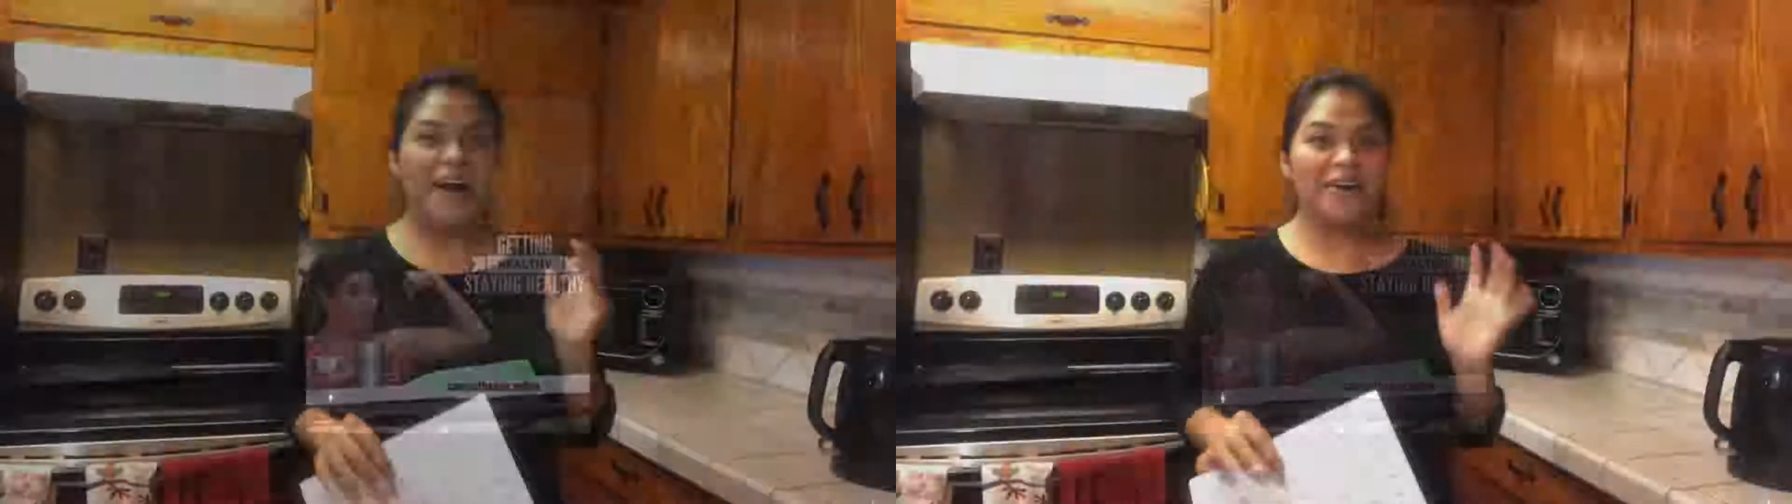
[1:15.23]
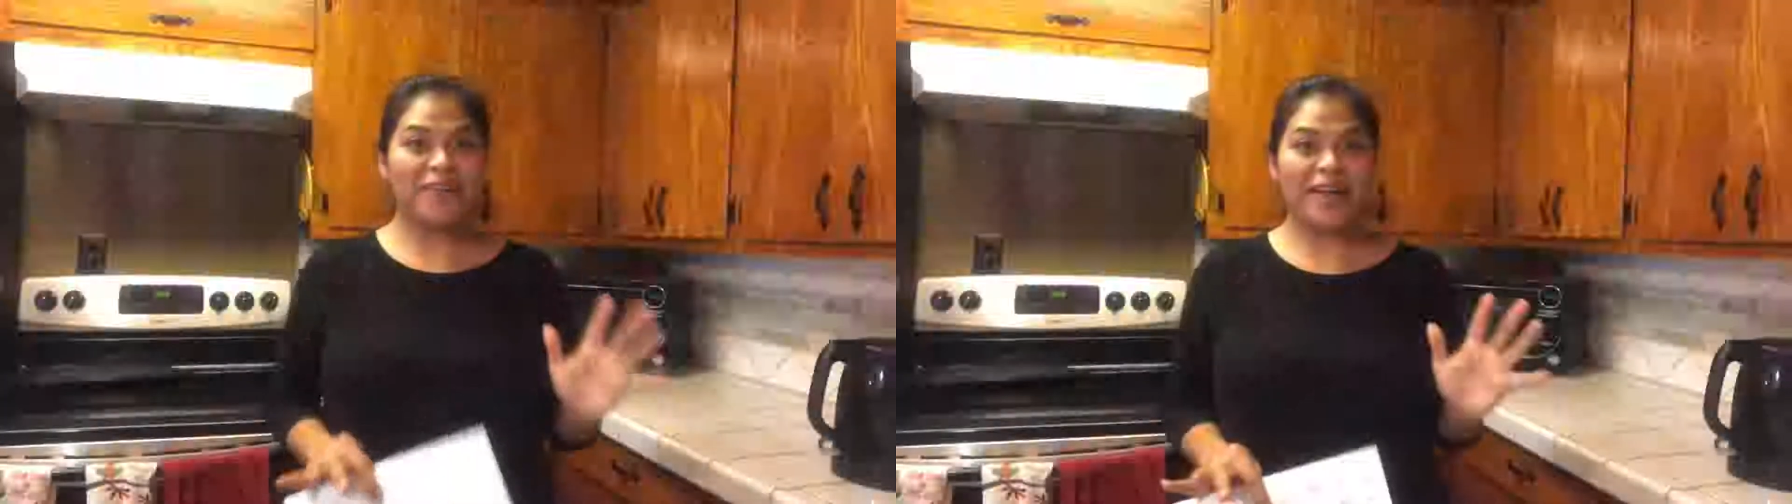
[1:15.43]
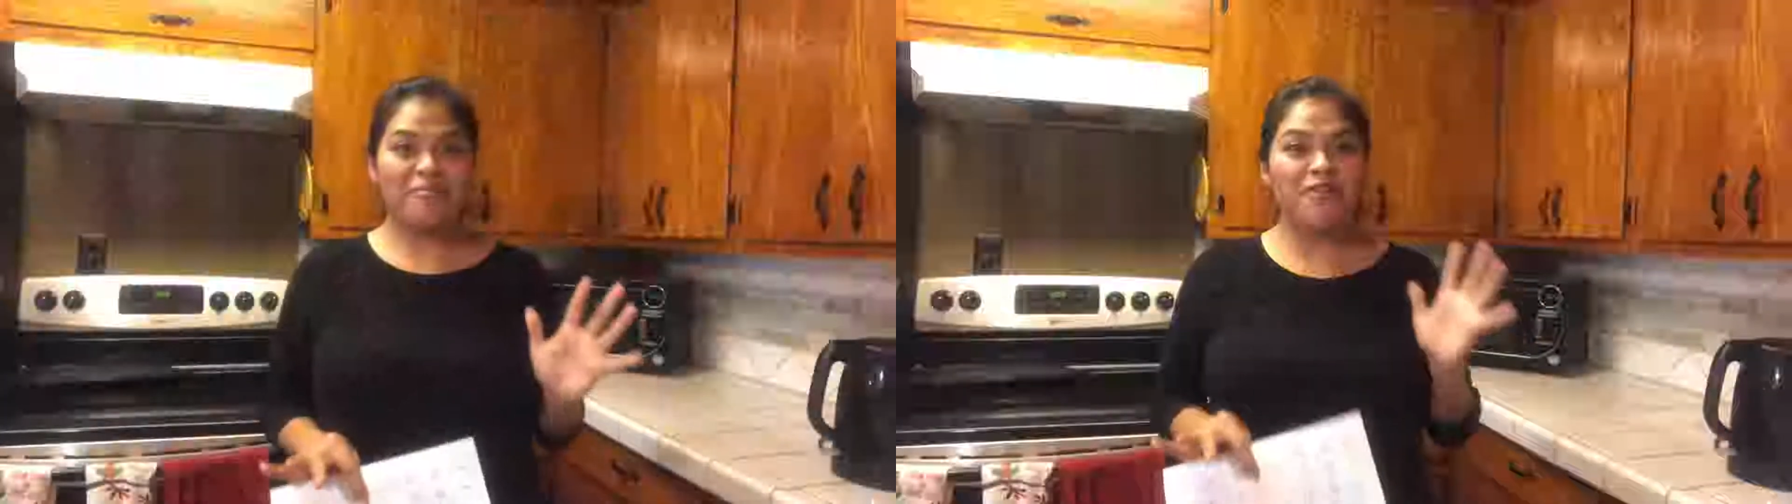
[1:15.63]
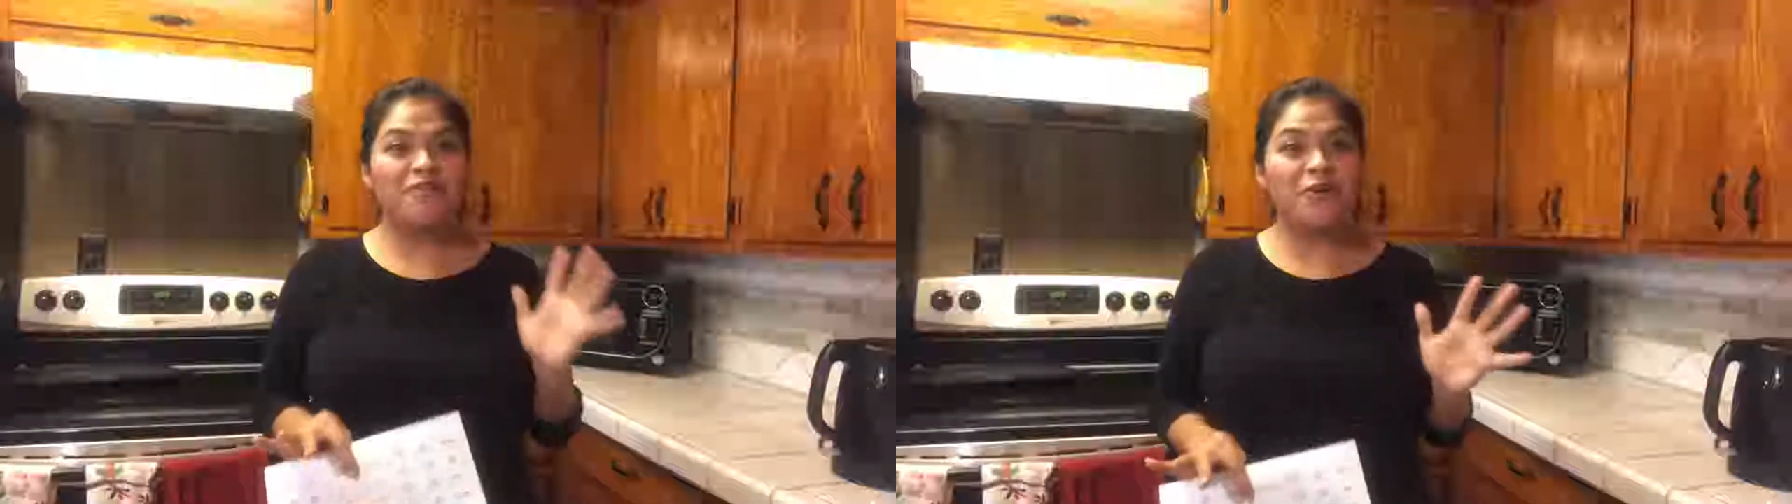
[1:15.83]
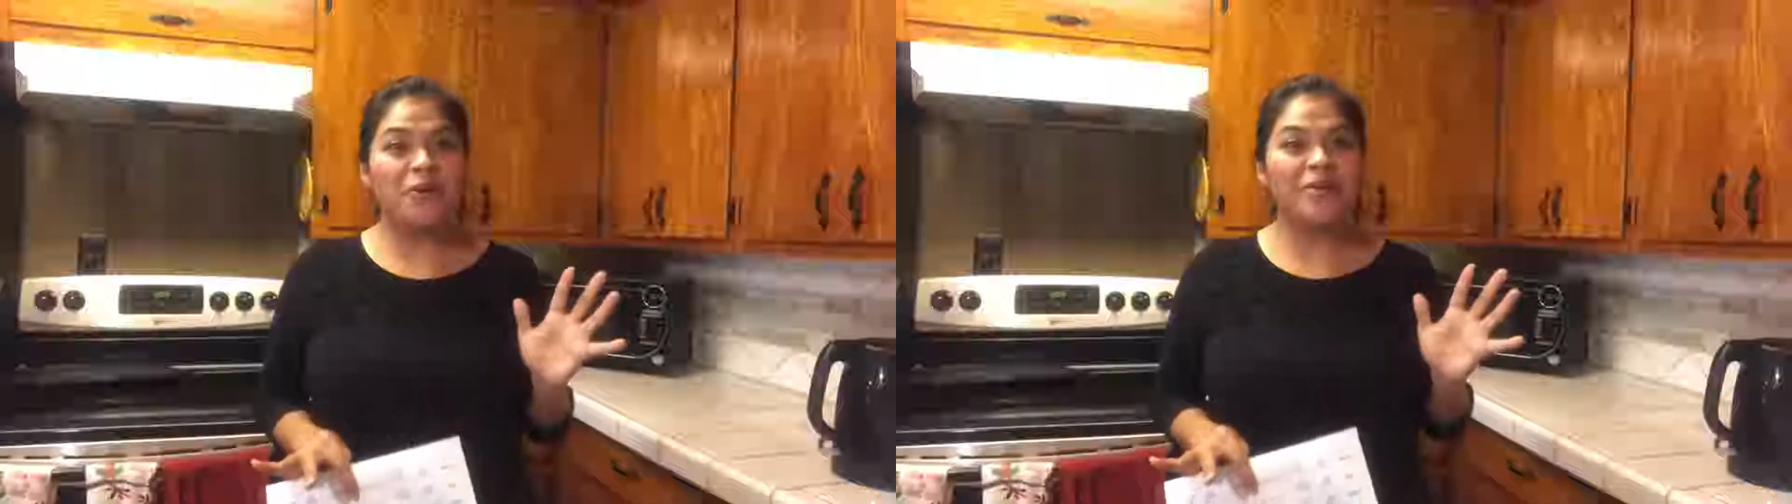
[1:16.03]
All right,
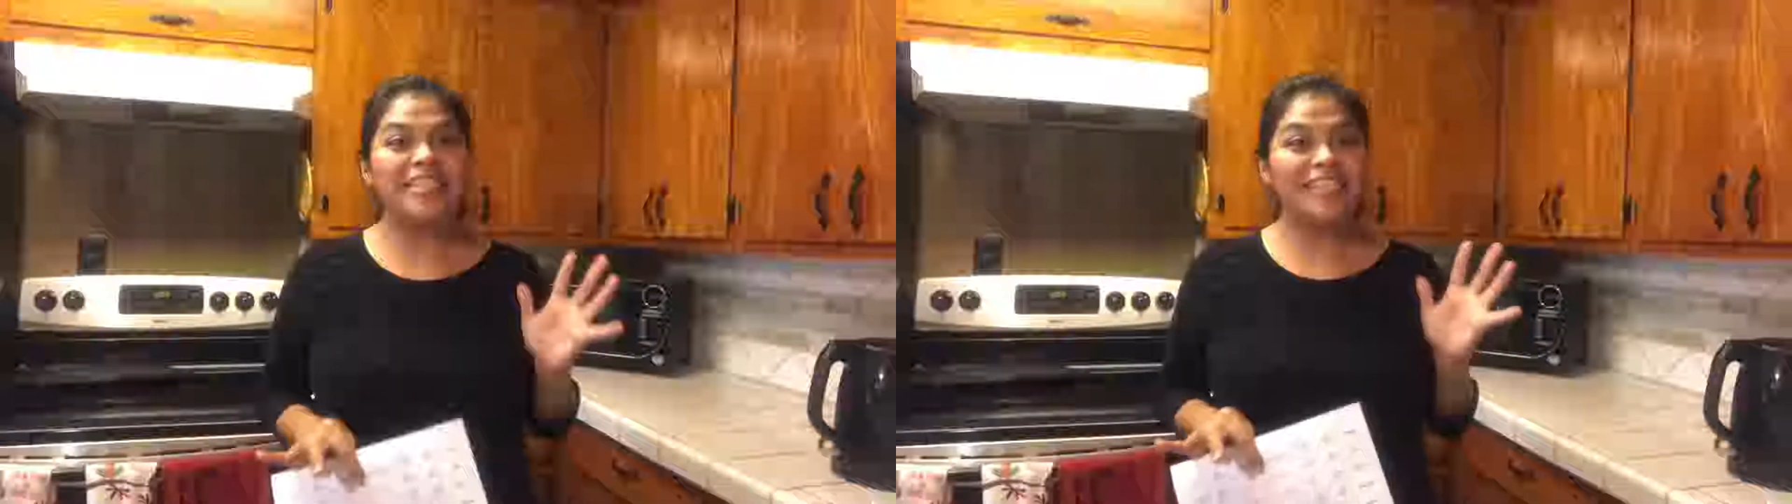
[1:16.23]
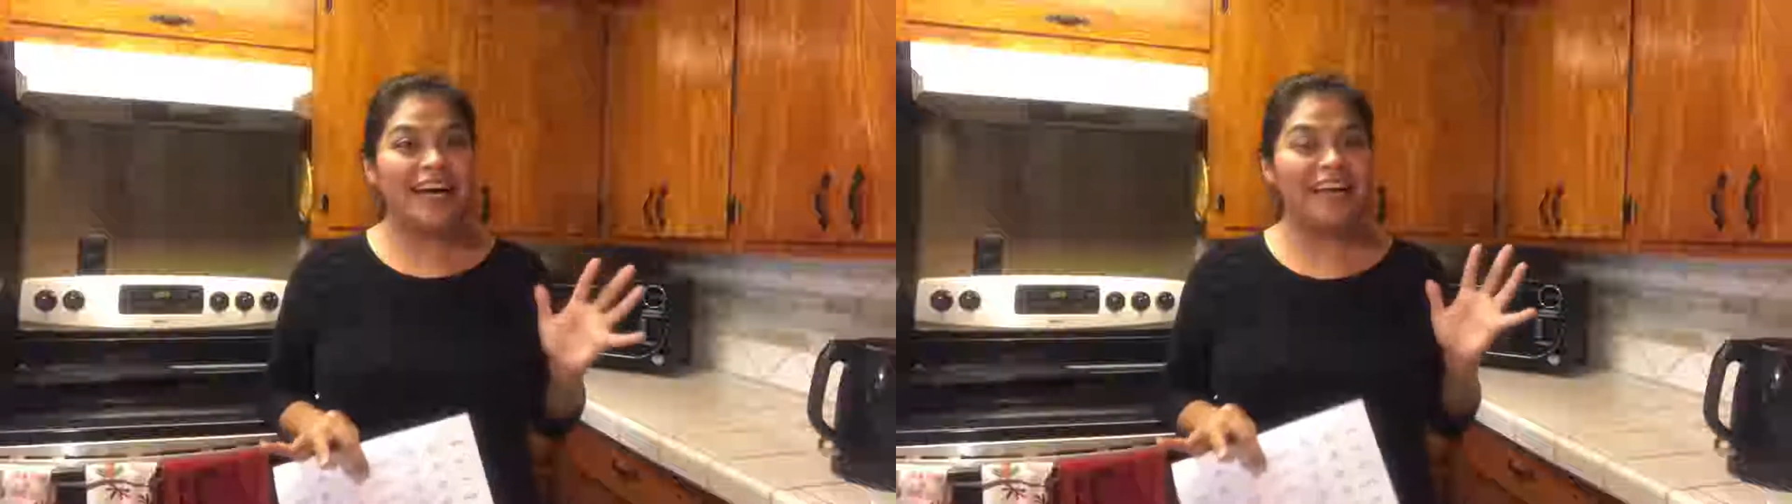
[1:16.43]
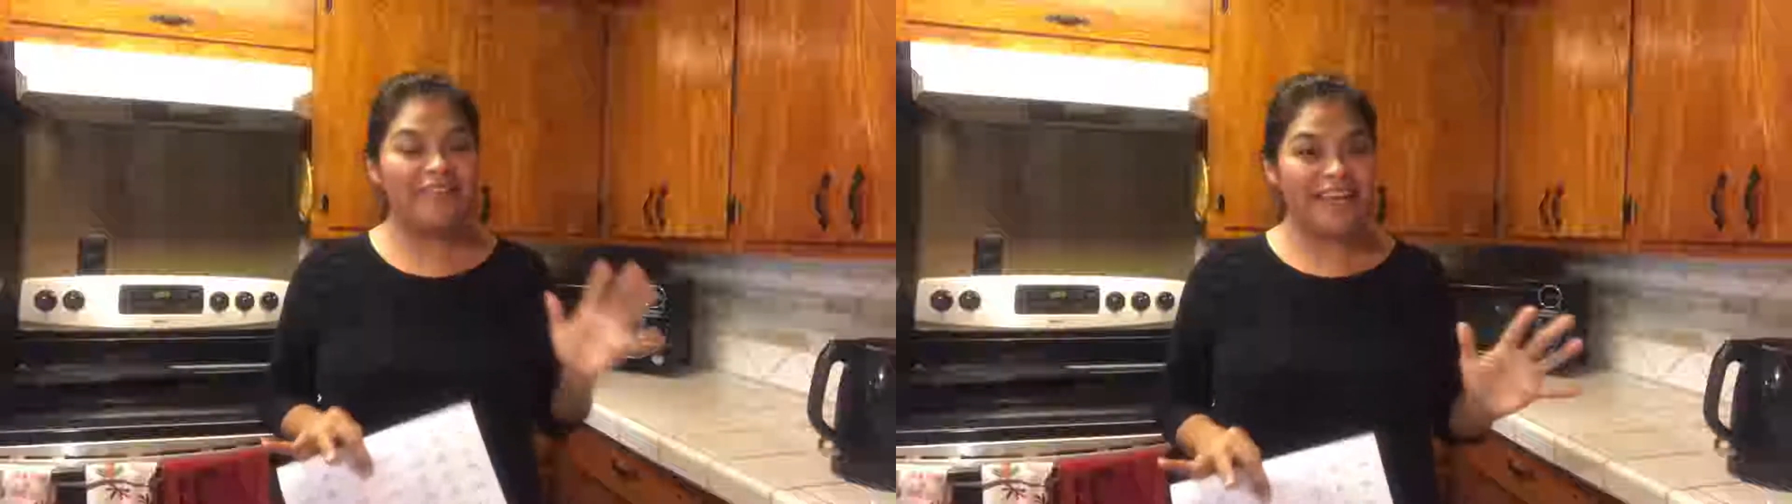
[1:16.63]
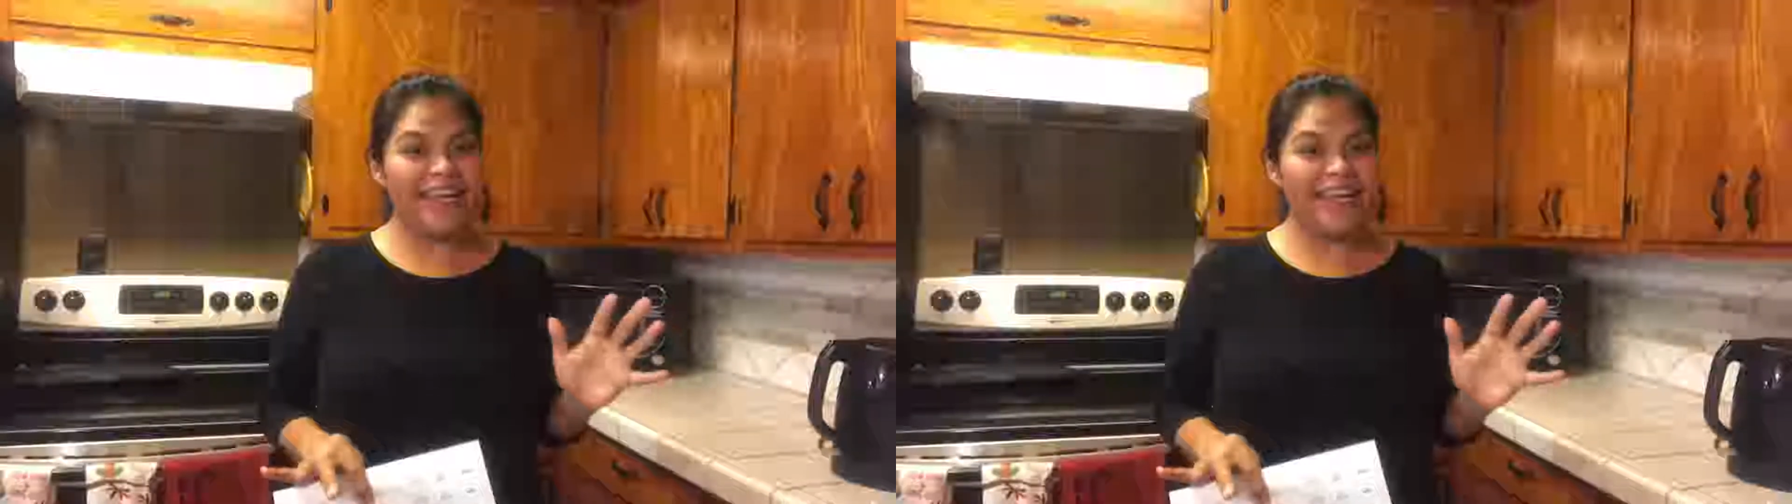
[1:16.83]
before we dive